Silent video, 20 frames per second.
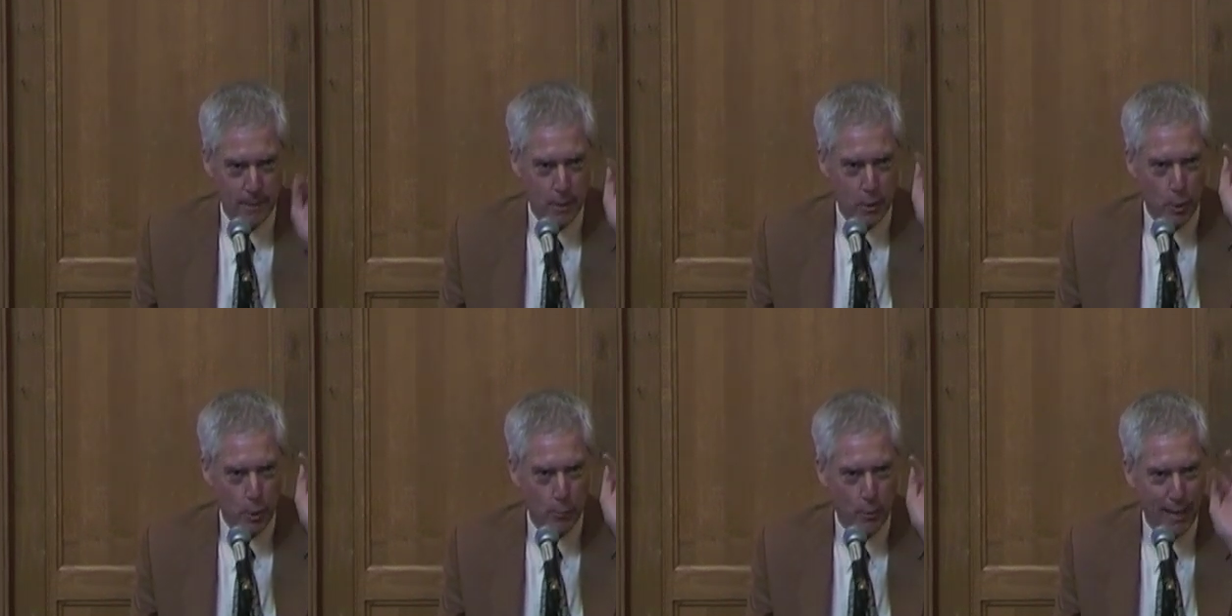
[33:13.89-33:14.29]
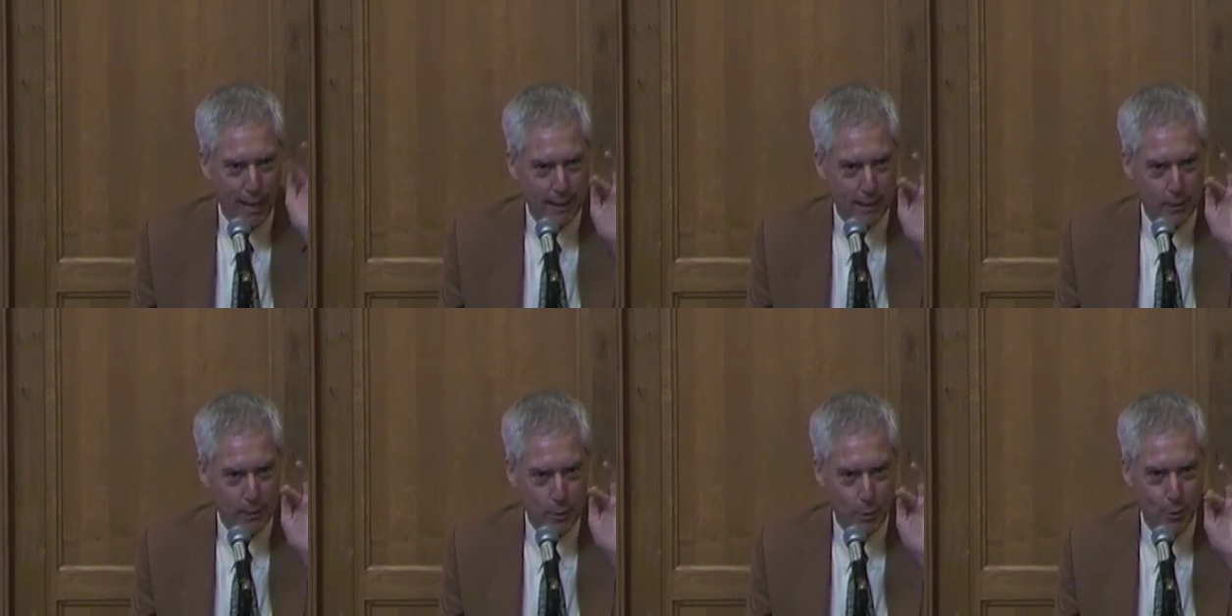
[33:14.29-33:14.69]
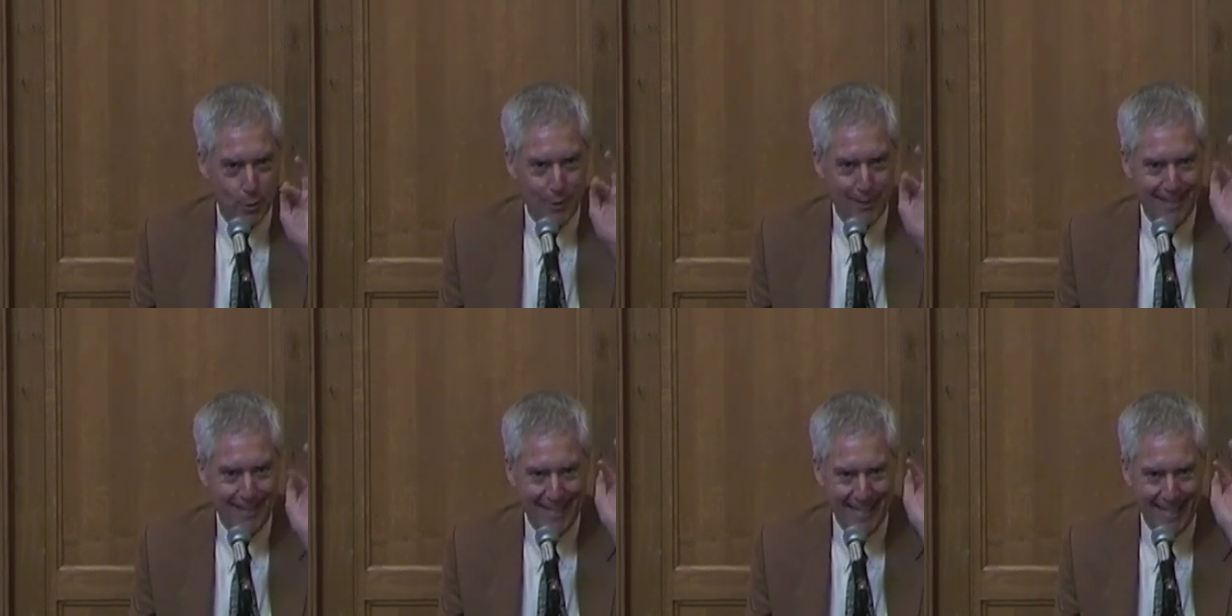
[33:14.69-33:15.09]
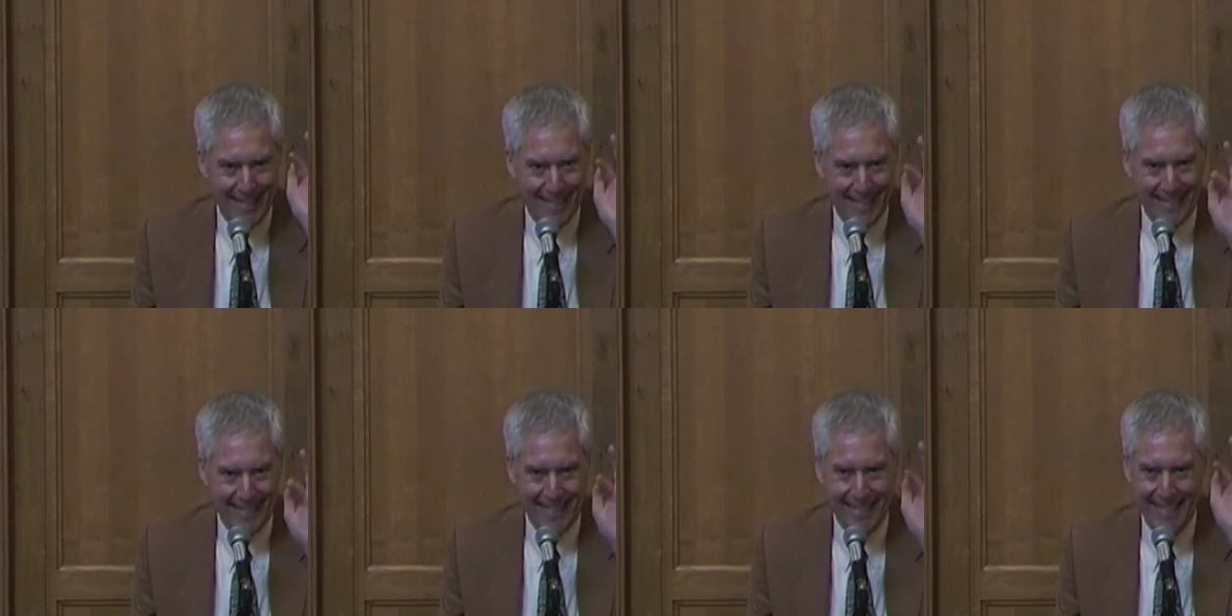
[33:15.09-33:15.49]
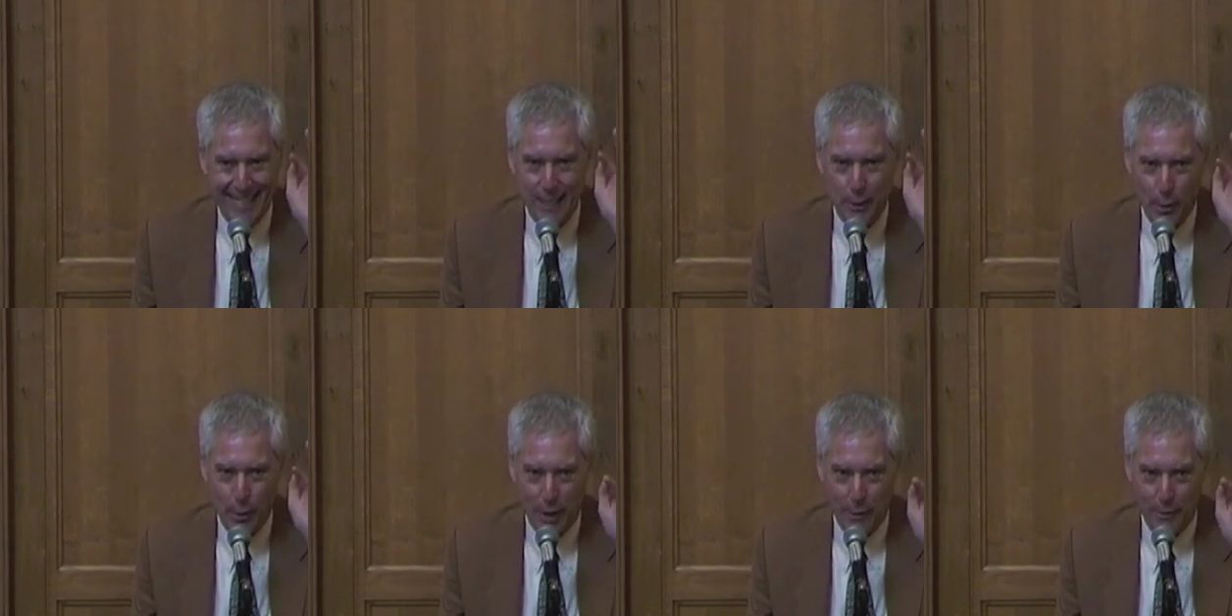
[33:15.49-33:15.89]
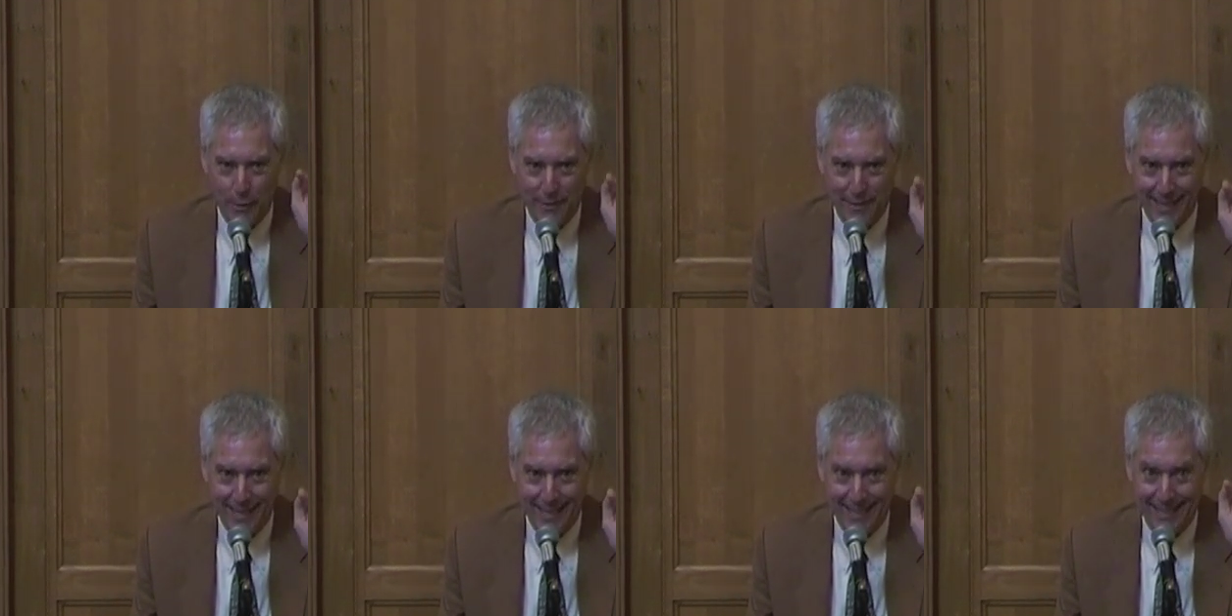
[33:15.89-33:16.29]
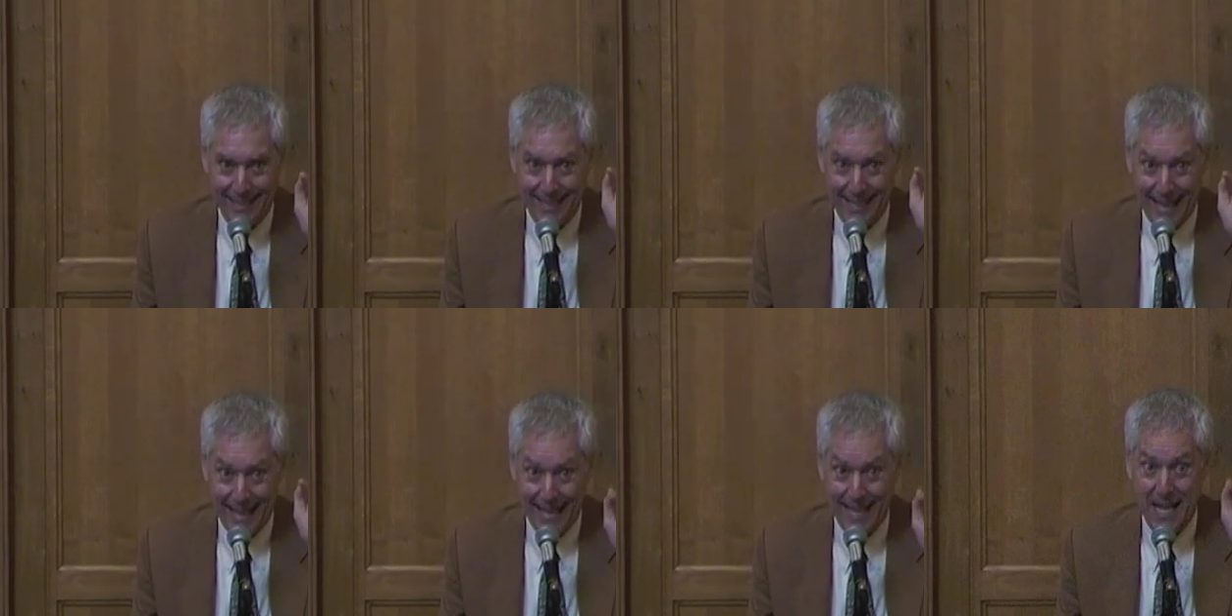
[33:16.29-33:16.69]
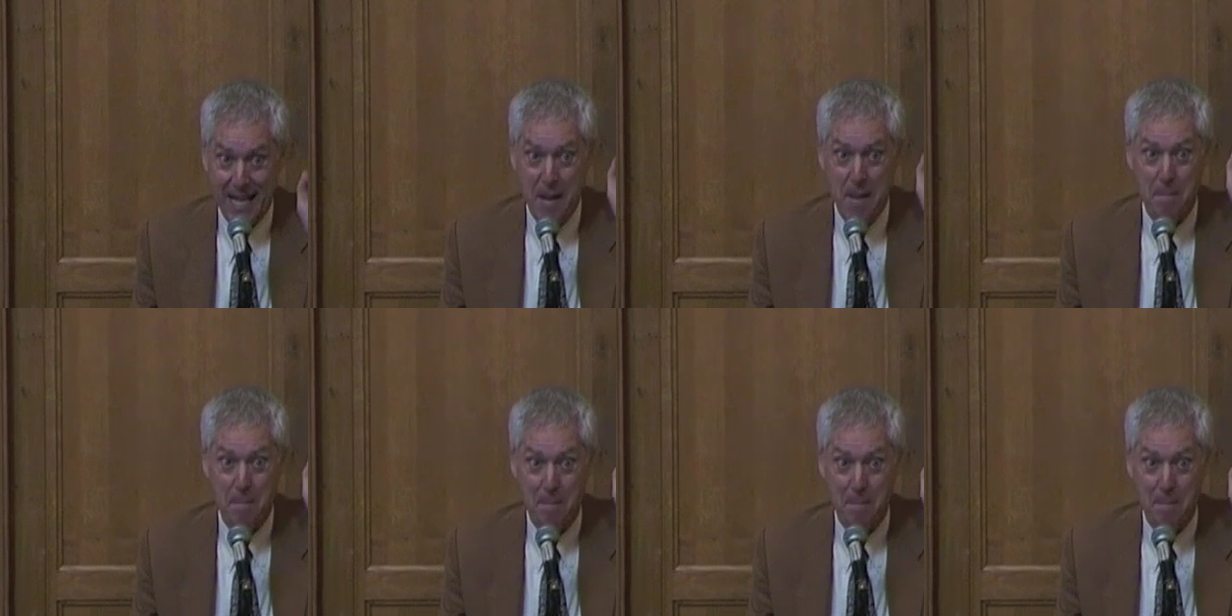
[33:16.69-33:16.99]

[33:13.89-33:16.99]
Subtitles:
You practice yoga, it can lead to other things like